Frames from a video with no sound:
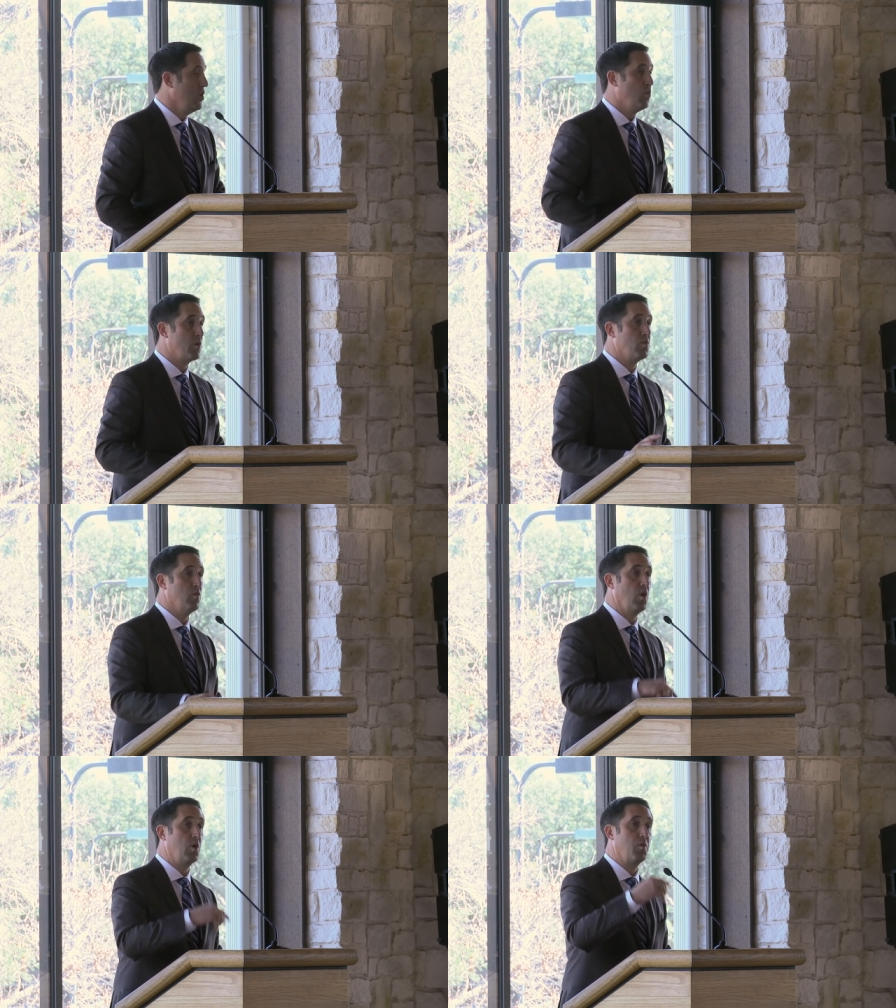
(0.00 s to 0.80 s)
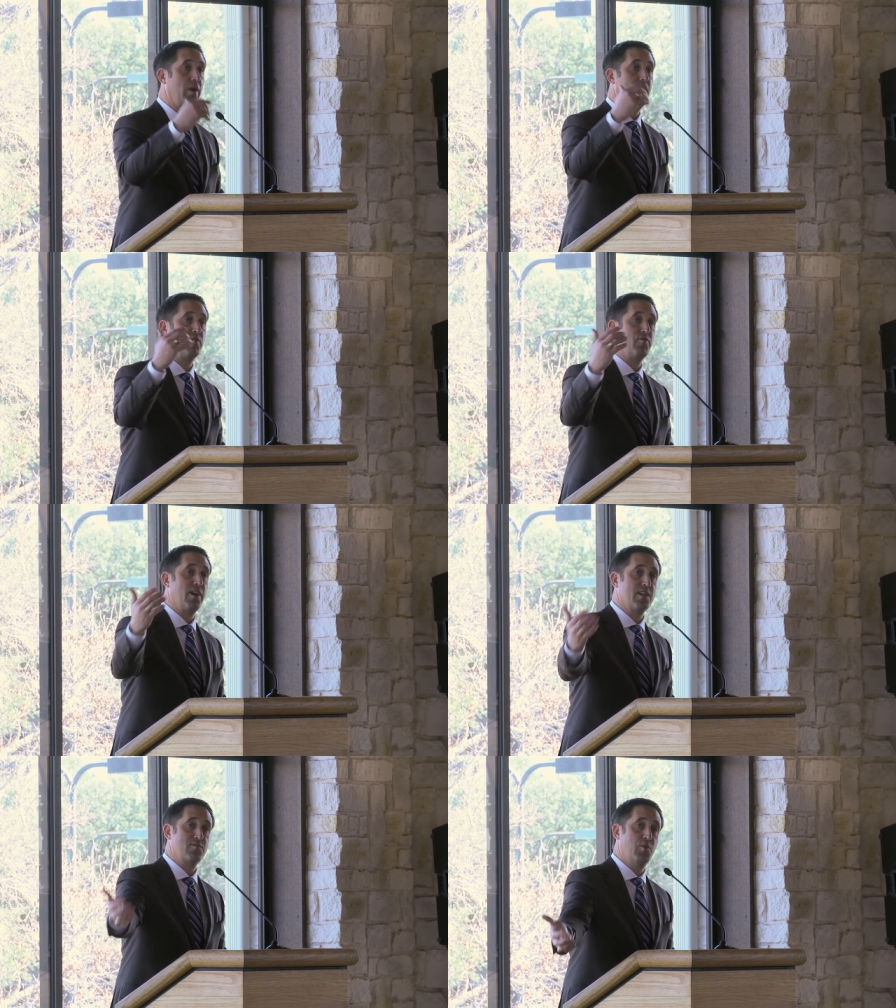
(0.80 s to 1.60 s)
we roll around,
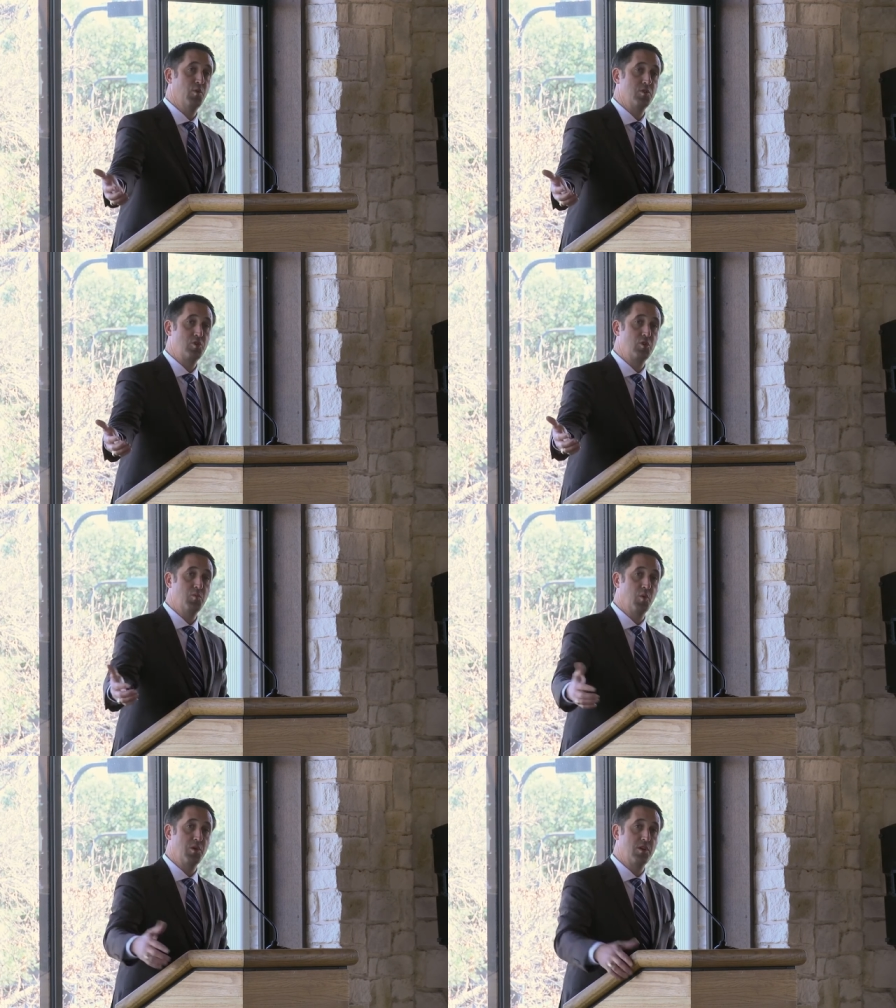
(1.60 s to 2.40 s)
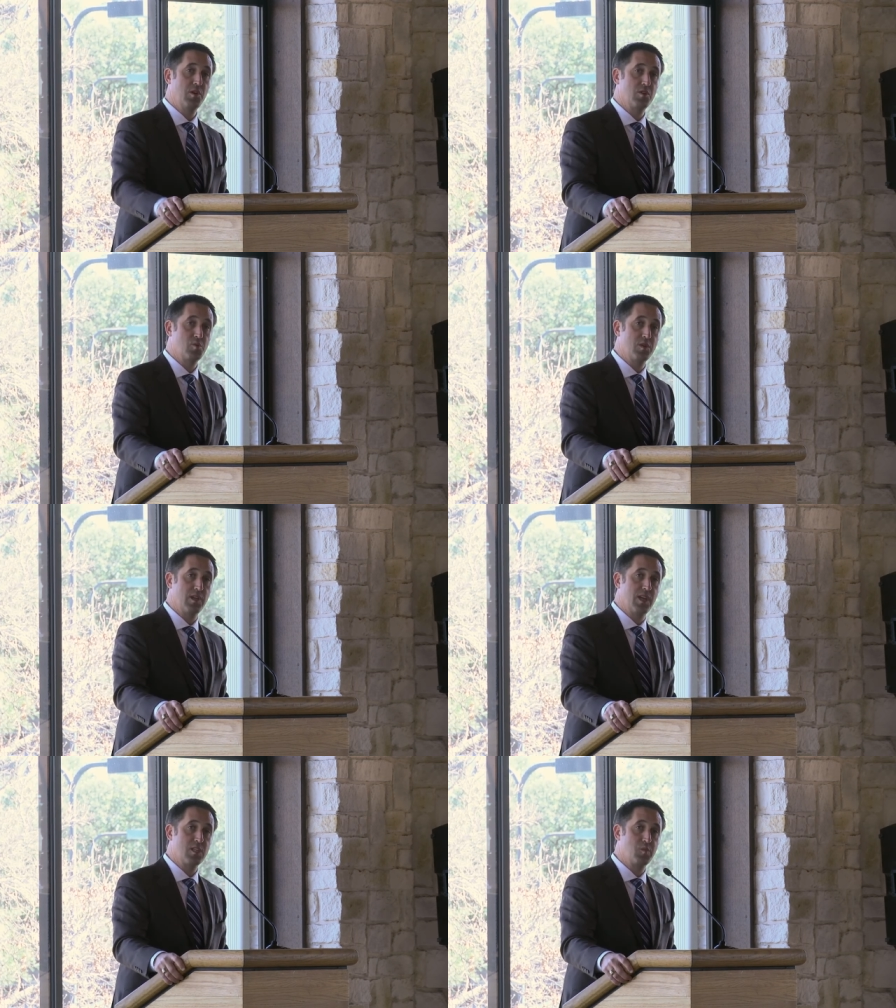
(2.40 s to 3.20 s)
fast forward two more years with the
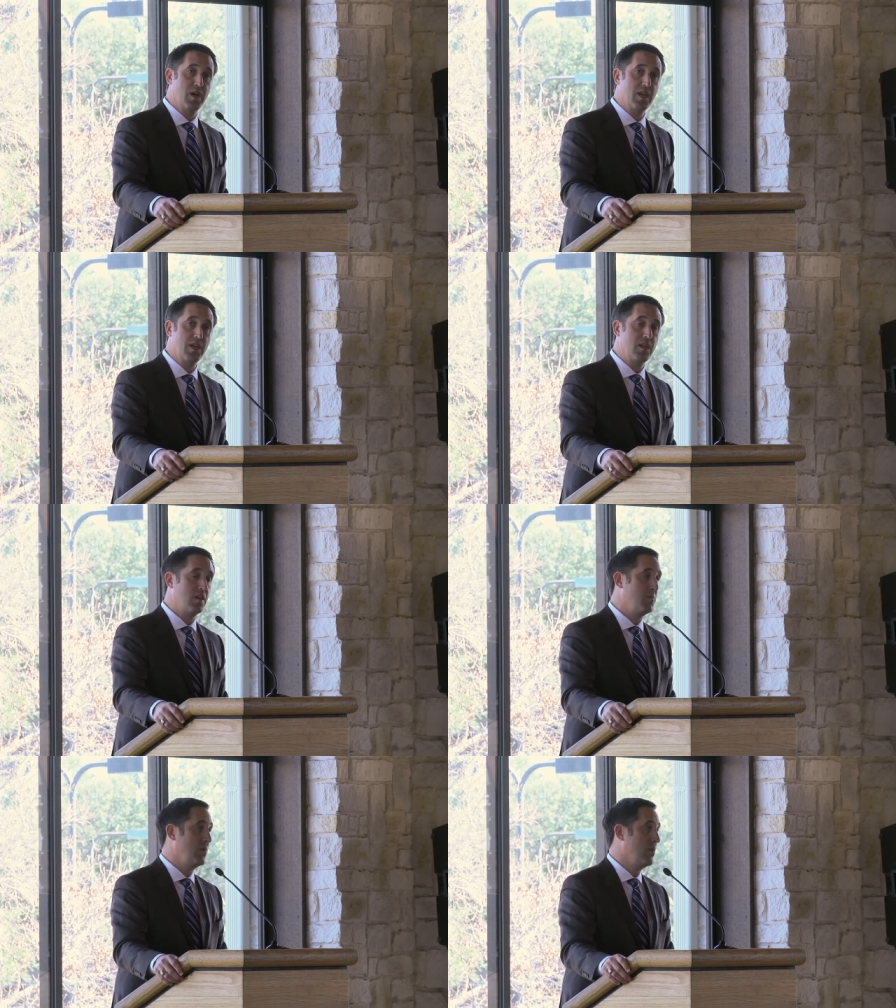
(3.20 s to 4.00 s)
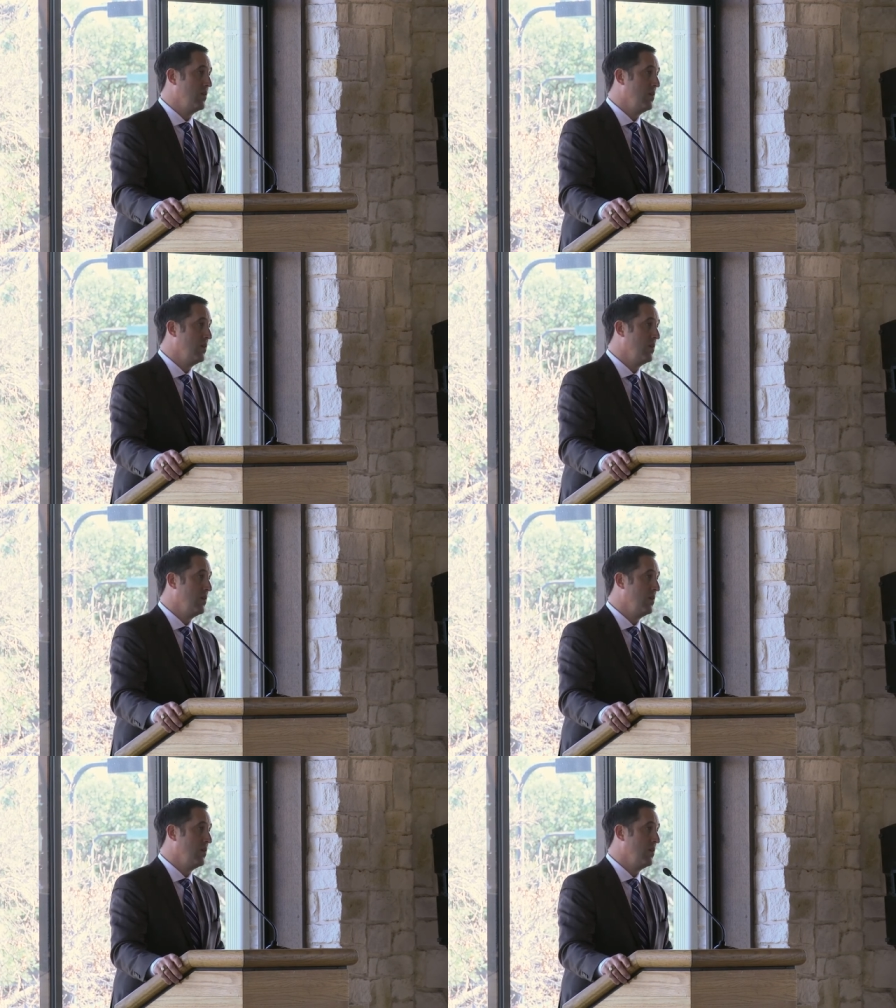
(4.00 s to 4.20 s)
next biennium,